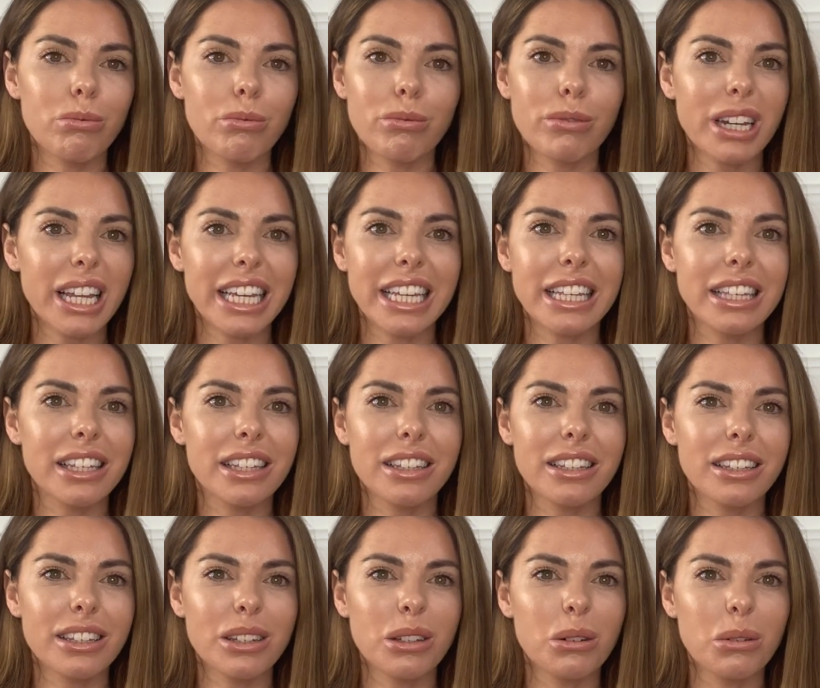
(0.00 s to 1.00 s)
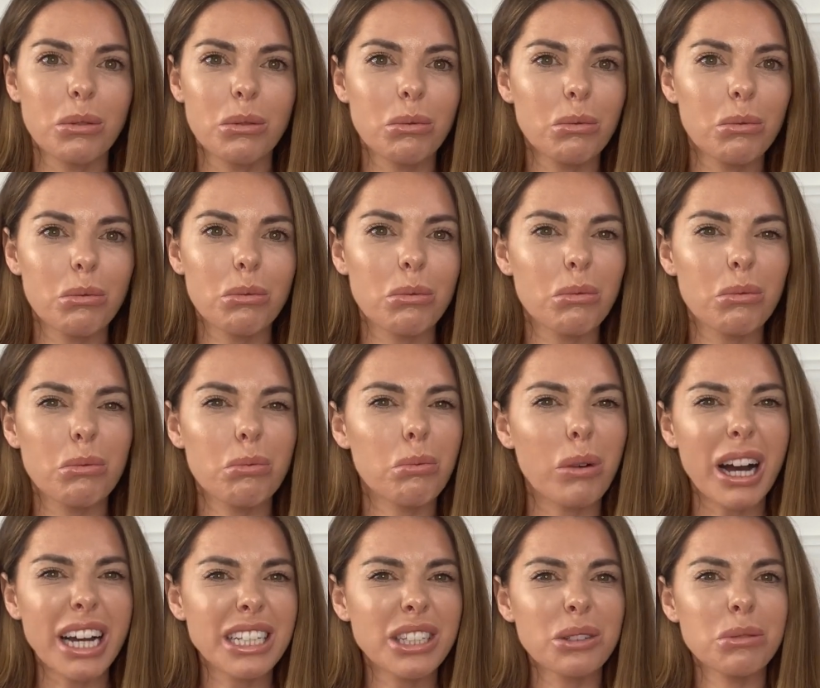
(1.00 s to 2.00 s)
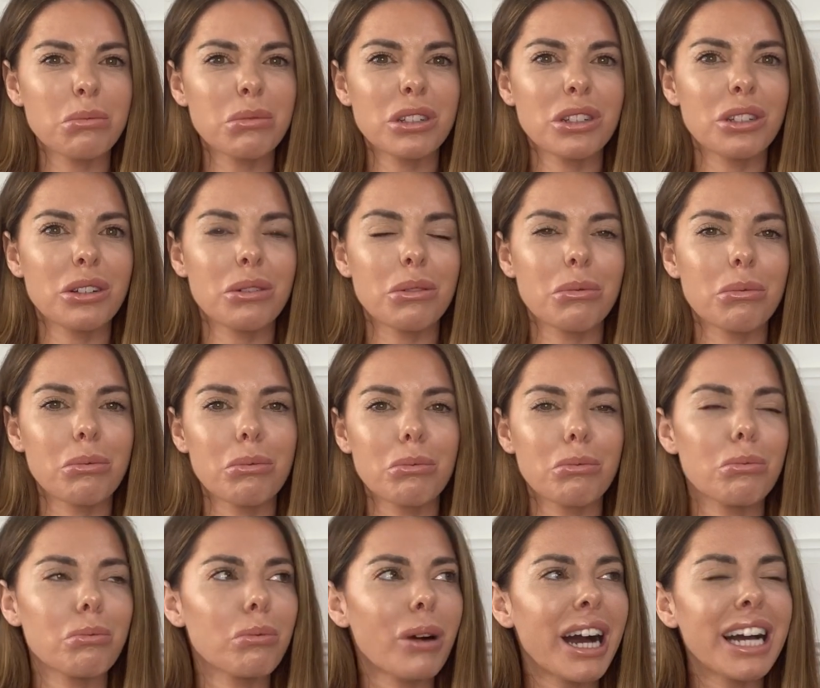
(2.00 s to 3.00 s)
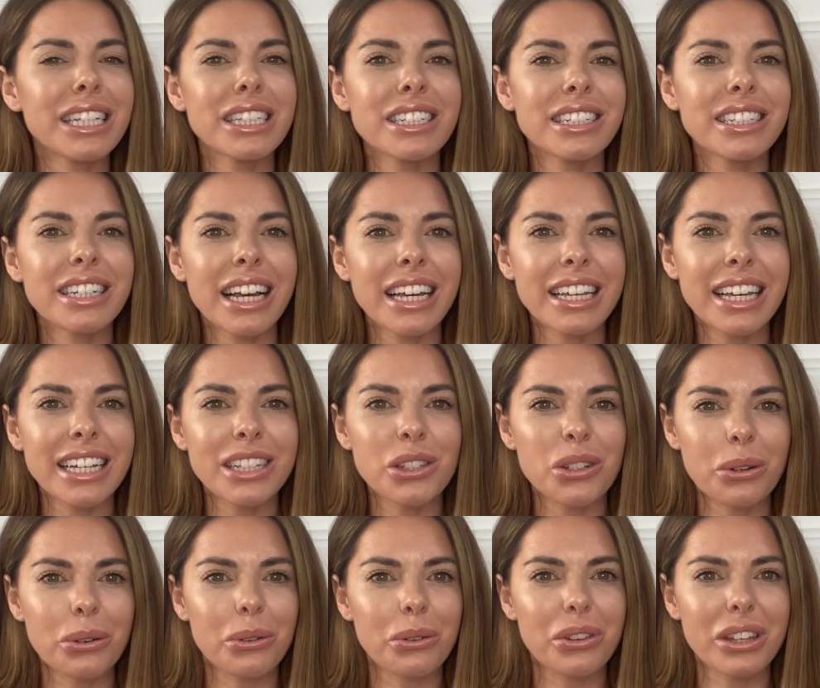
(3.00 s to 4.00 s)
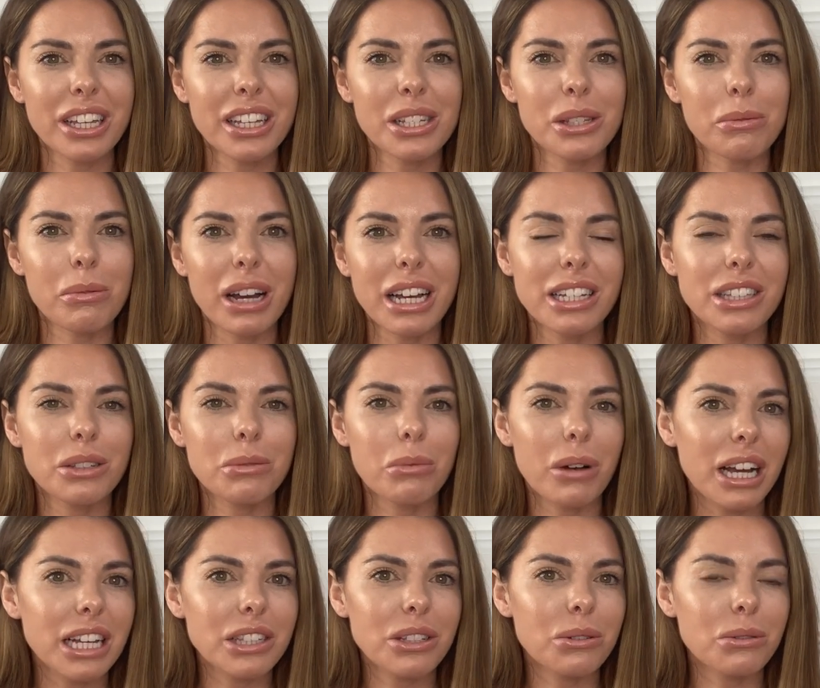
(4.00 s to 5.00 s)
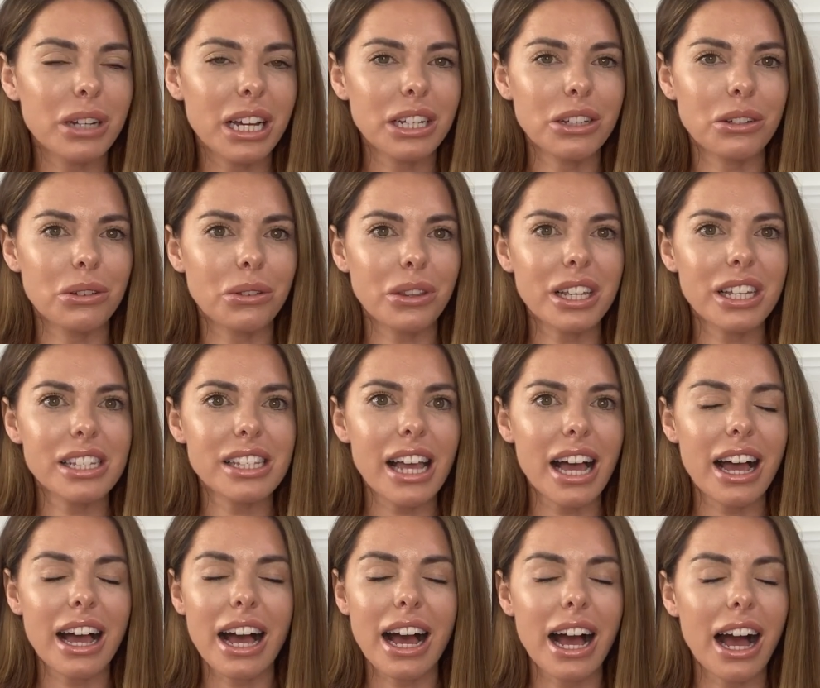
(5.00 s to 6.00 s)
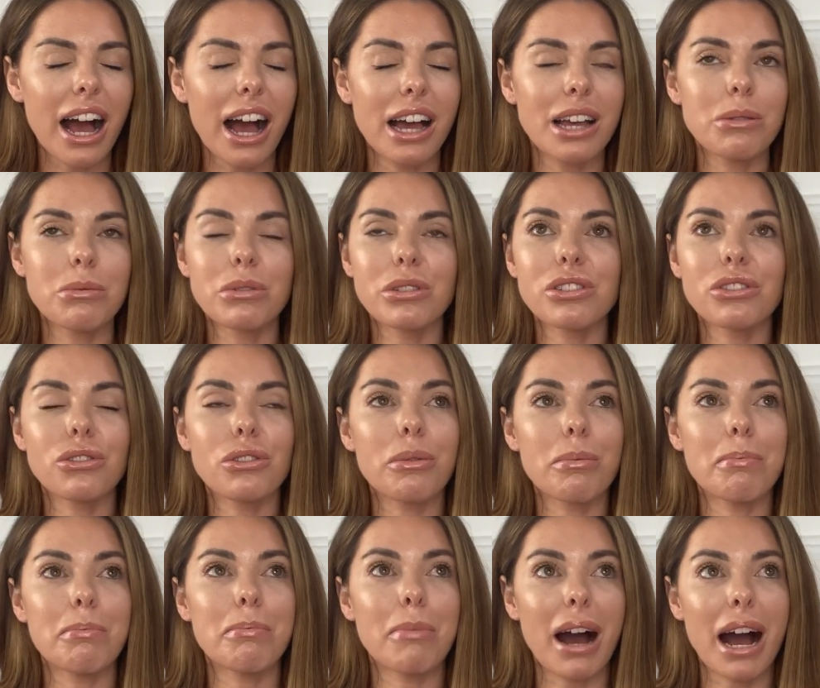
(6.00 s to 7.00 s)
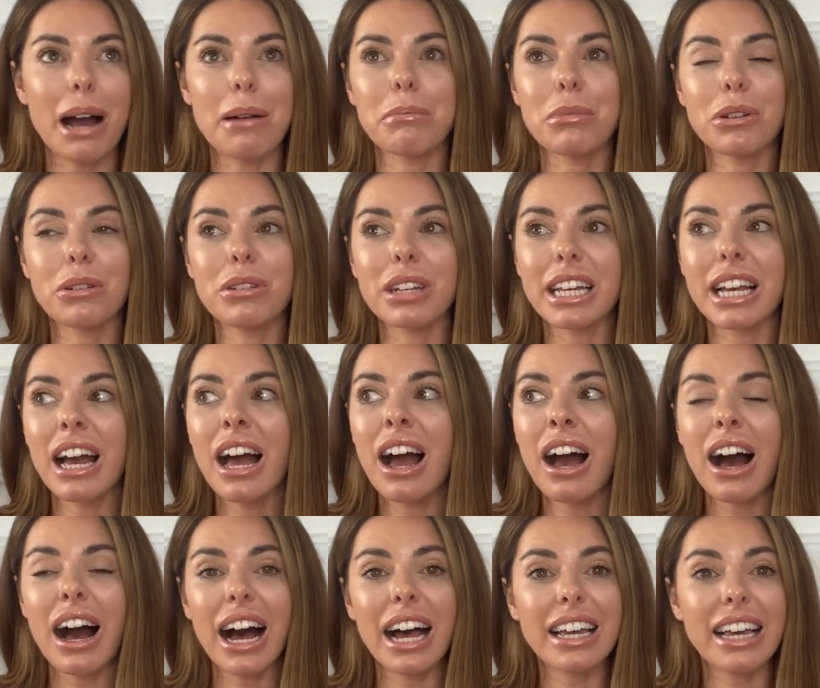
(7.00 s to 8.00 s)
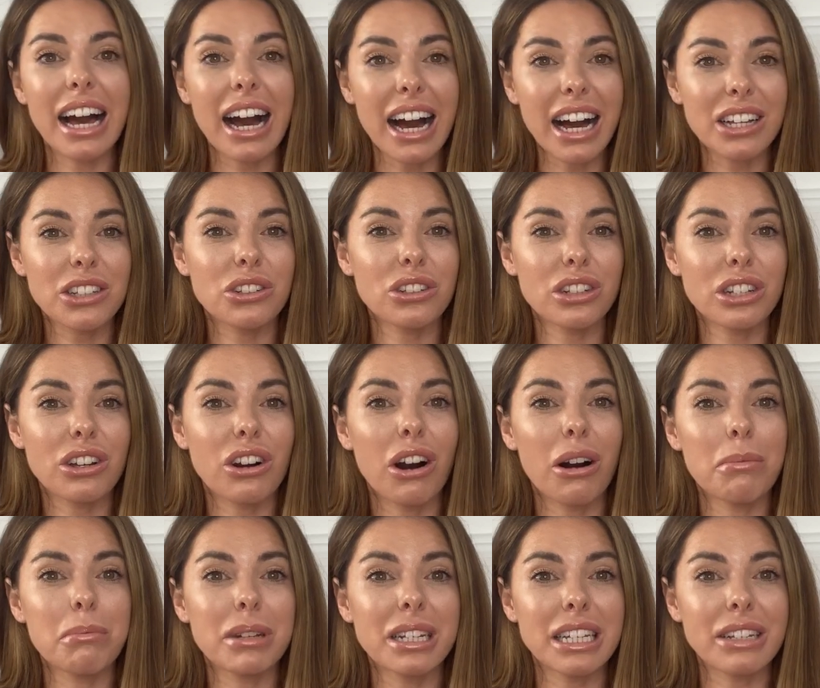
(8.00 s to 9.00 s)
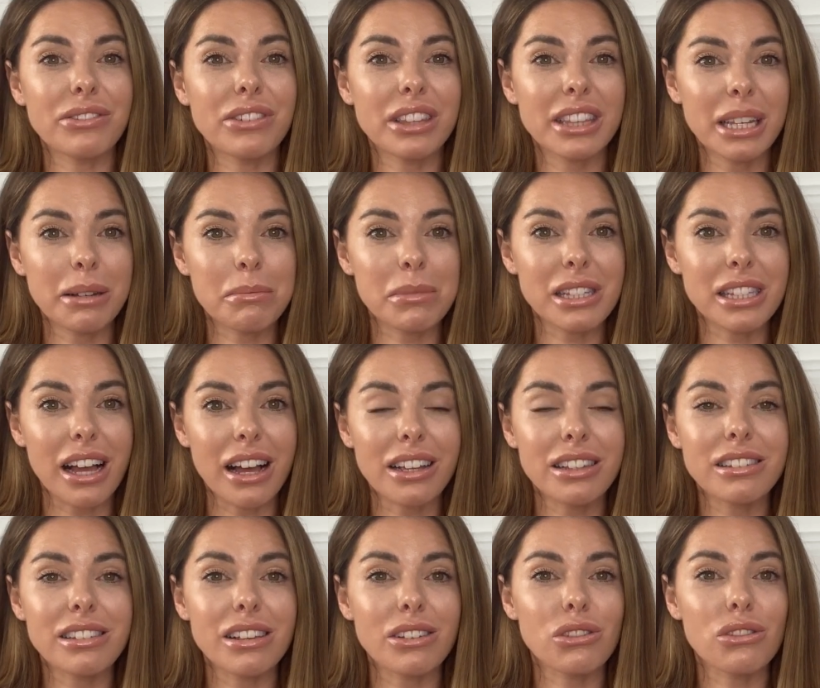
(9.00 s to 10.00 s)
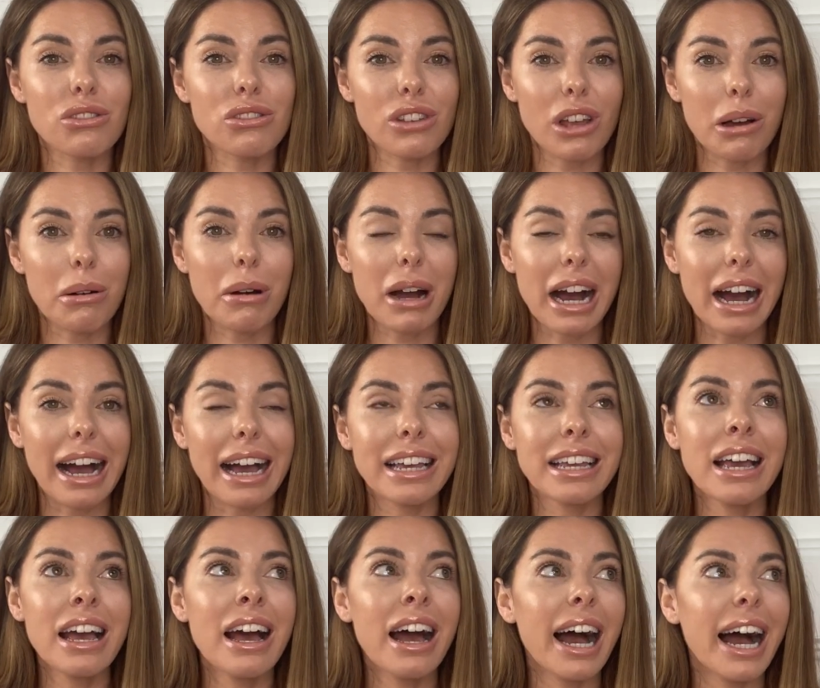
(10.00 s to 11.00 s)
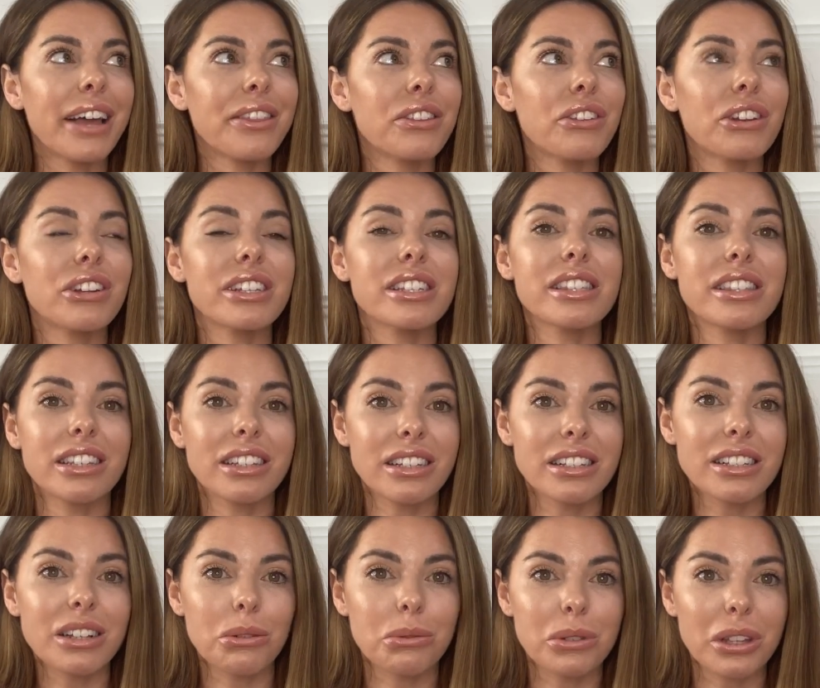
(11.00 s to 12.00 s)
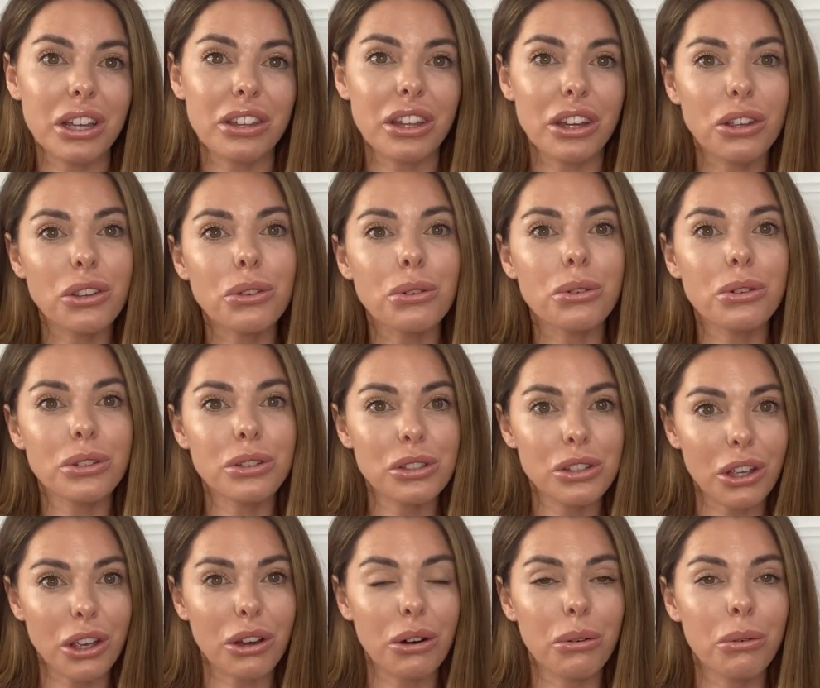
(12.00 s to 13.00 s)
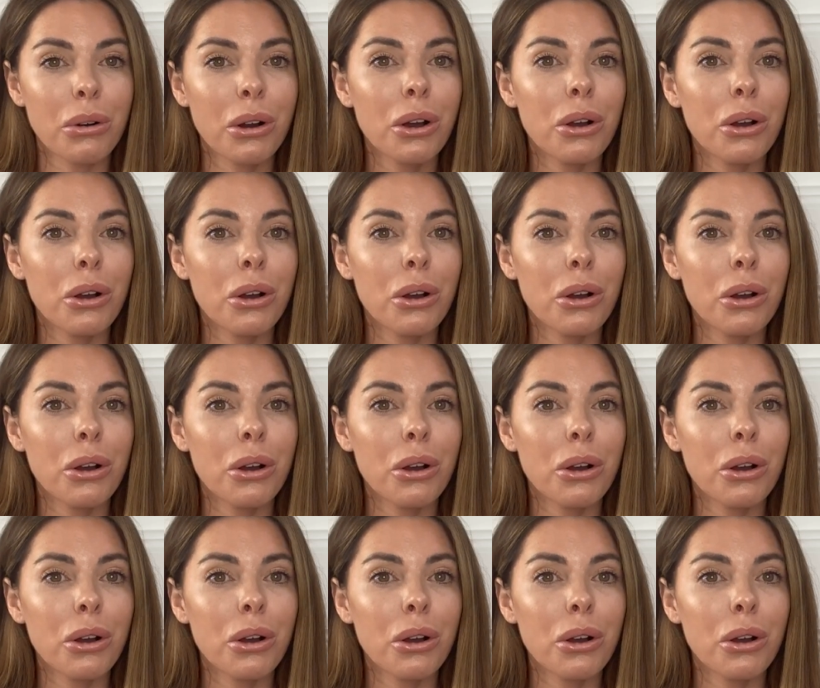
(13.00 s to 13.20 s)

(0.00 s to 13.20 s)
Like, why didn't I get told this? Why don't I know this? I was mind blown. Like, I actually can't believe that them stats are so high, and there is things out there that you can do